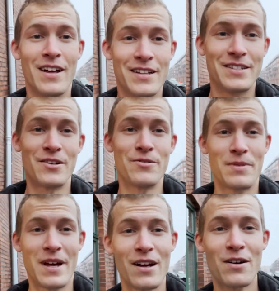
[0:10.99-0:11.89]
So
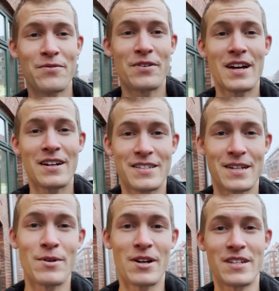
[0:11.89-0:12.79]
hang on for that, because
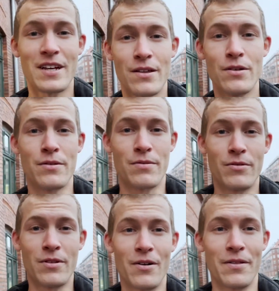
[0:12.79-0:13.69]
I'm going to take you through
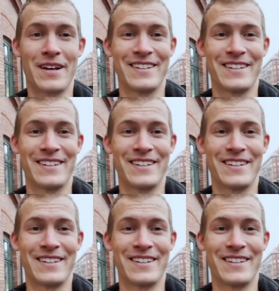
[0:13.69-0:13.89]
the whole thing.